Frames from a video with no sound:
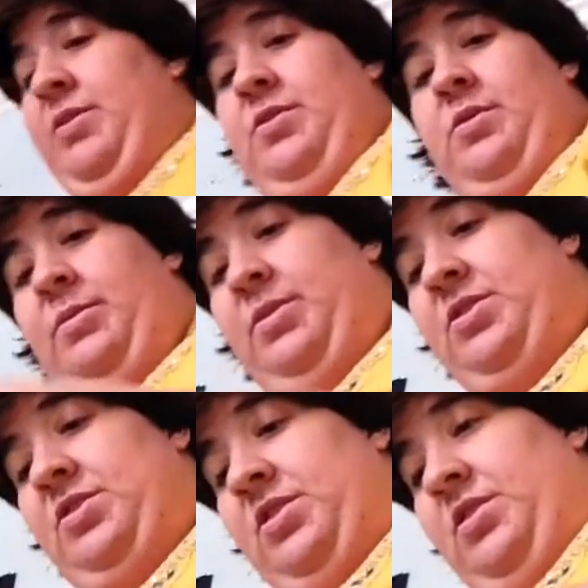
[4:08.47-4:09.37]
So what I'm
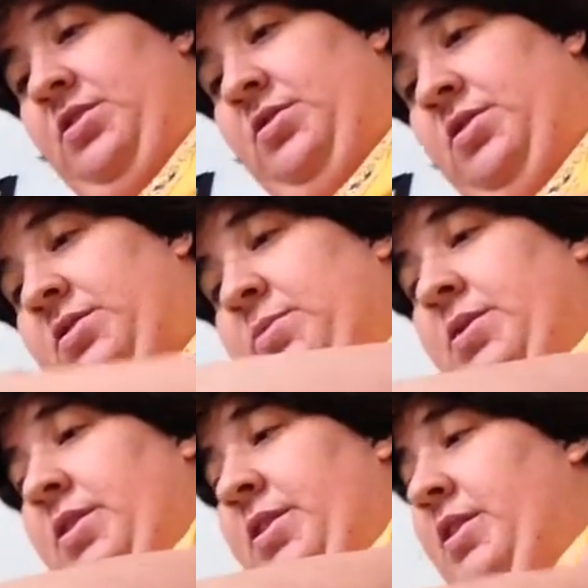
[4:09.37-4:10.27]
just going to do is
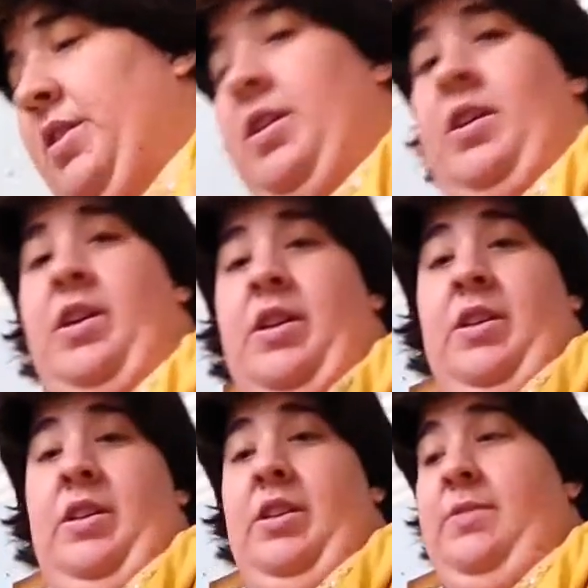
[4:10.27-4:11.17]
put
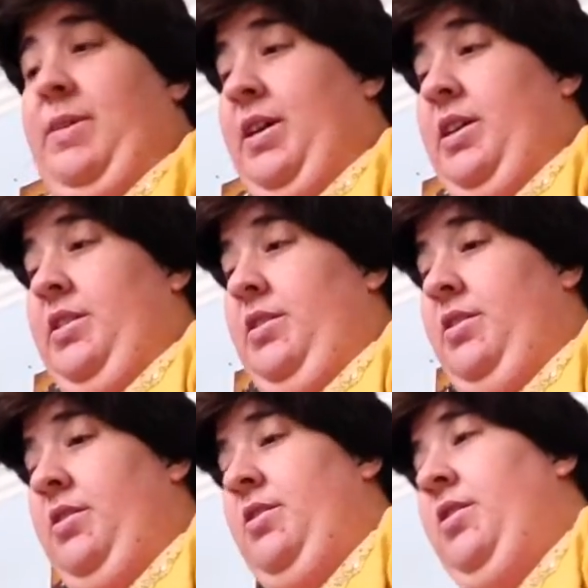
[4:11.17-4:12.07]
this back in, and
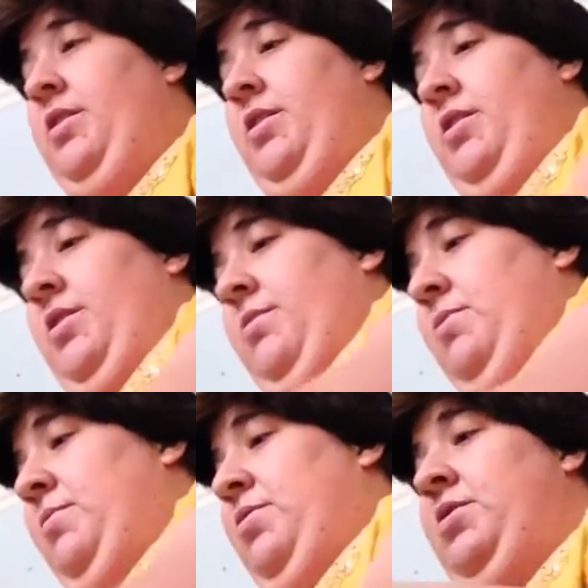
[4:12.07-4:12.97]
then I'm going
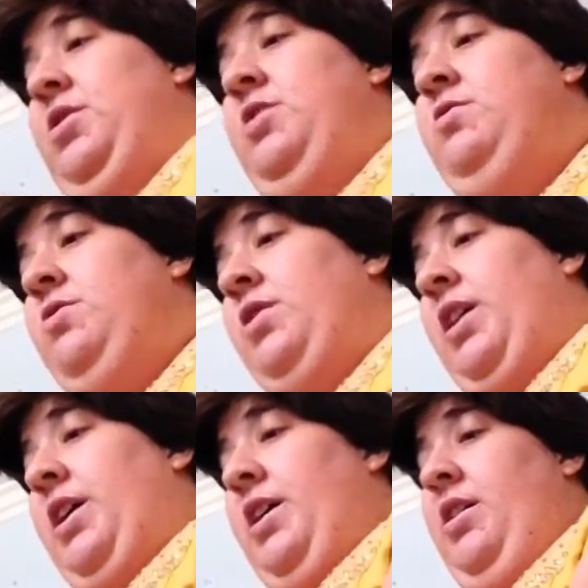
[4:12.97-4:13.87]
to put the user
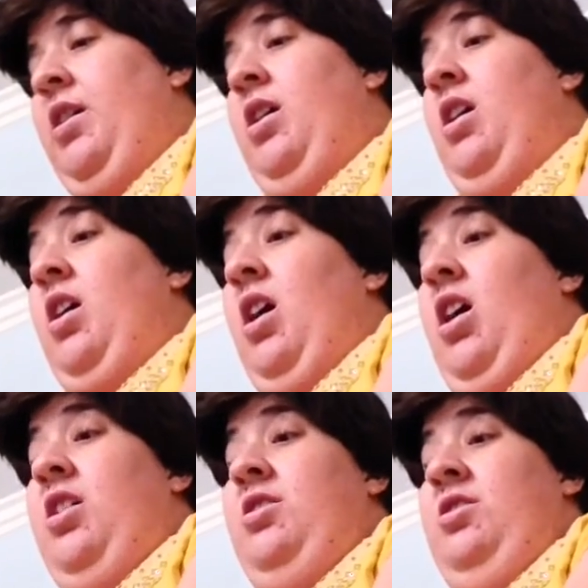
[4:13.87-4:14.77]
guide
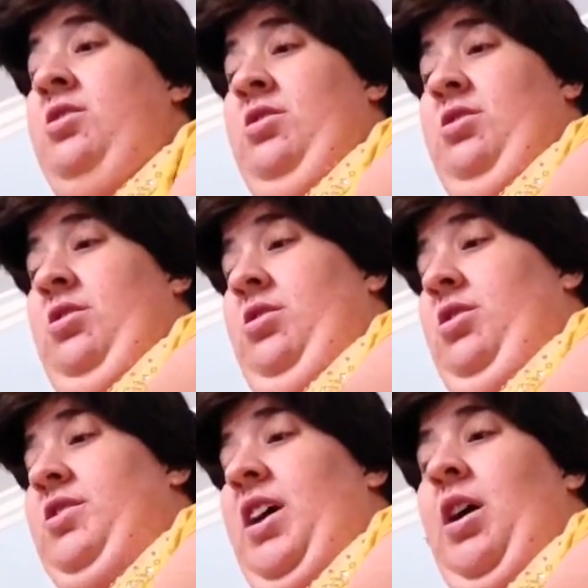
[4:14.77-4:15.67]
under,
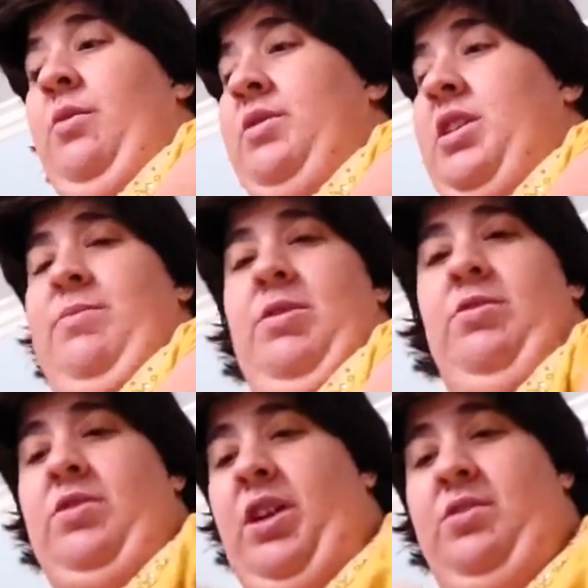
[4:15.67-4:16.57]
because I always keep the
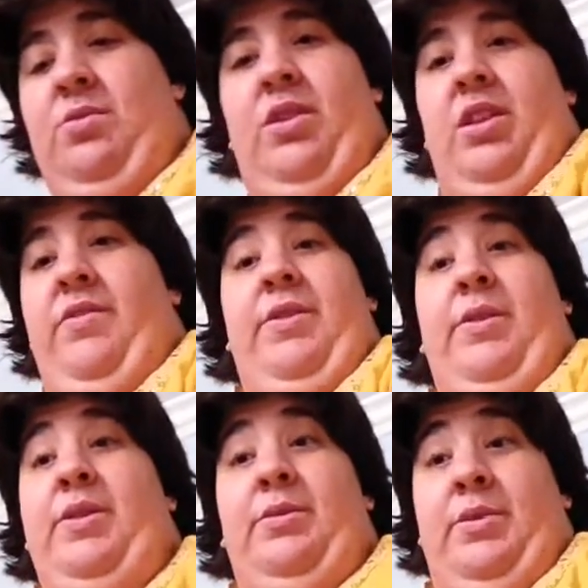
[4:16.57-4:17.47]
user guides with it even though
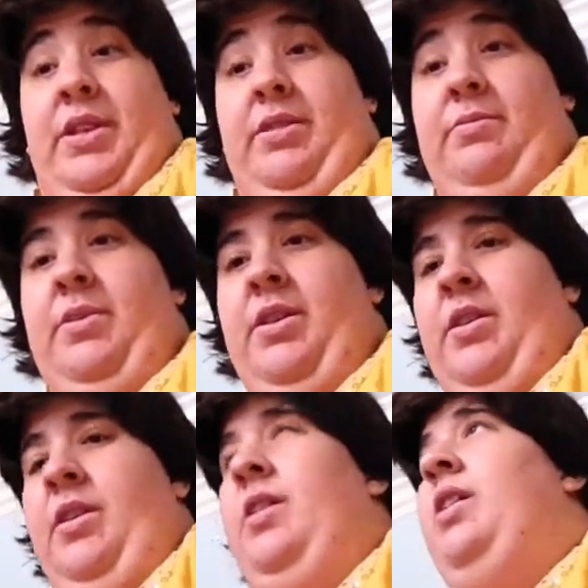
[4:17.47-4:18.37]
I don't need them.
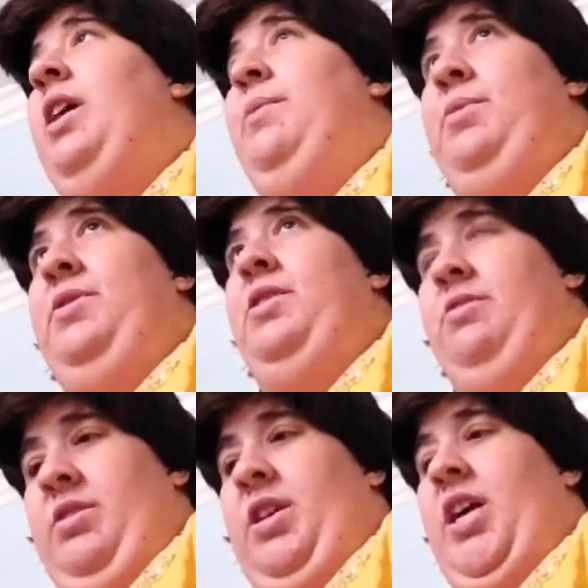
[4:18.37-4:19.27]
I put the
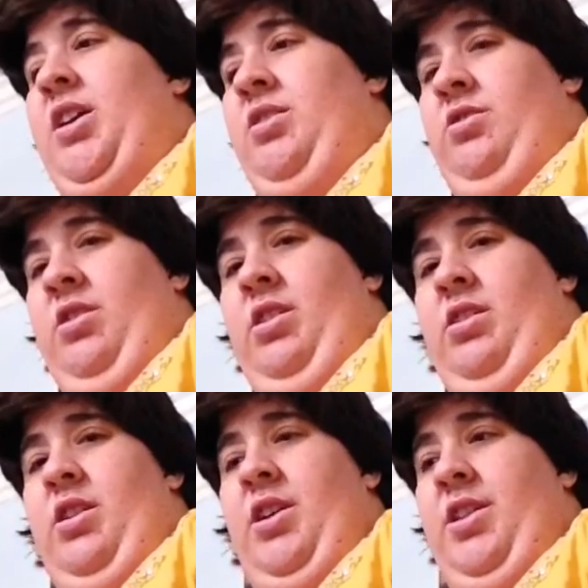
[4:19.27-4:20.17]
user guide under it,
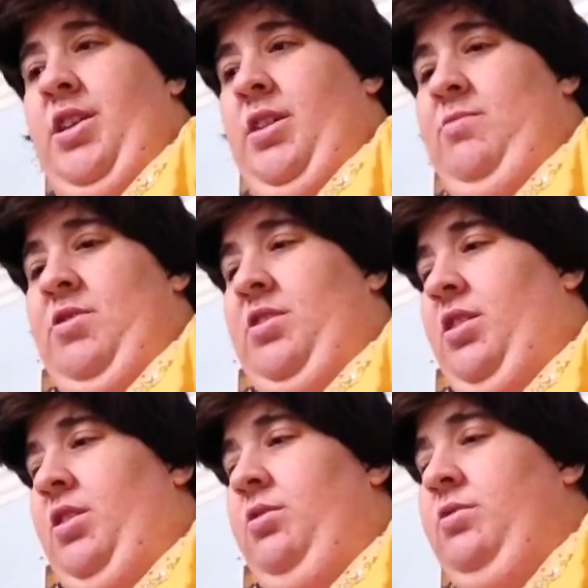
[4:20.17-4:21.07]
and then I'm just going
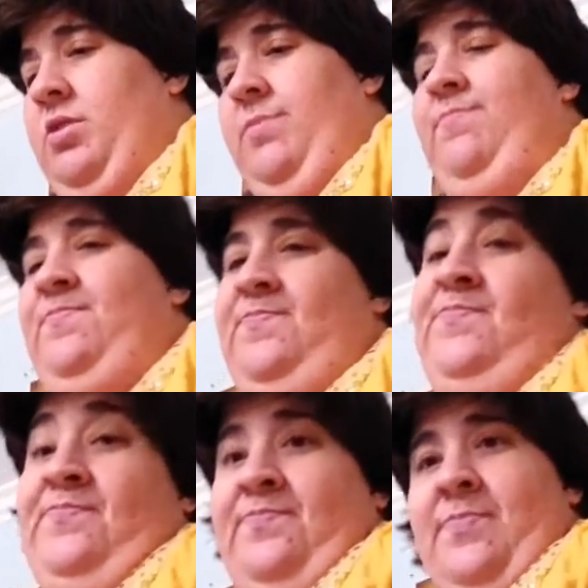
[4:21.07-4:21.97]
to loosely,
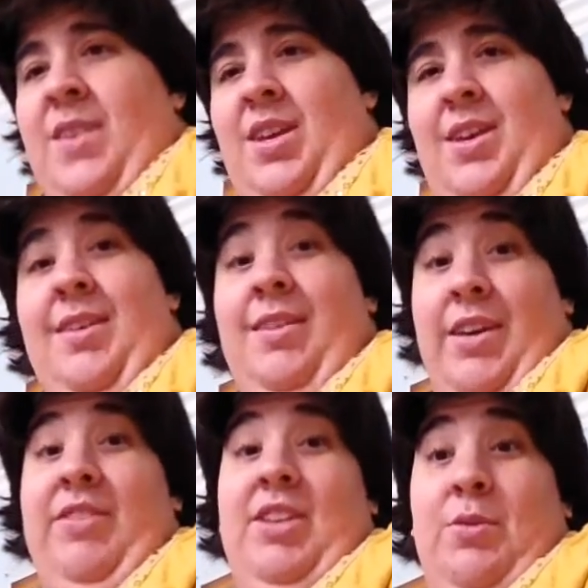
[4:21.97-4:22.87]

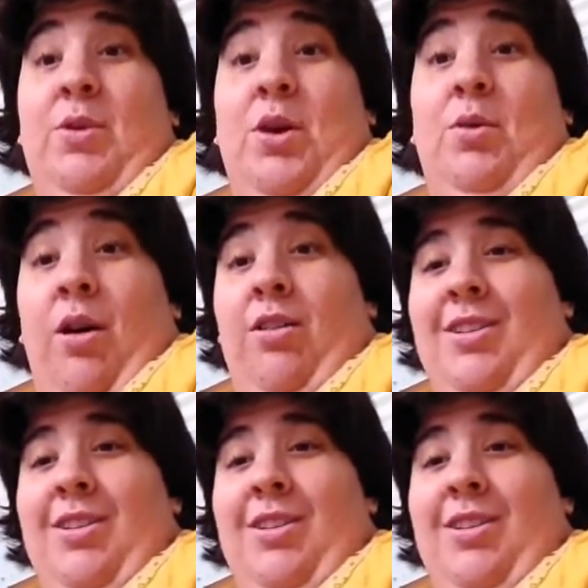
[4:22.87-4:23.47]
everything will go wrong.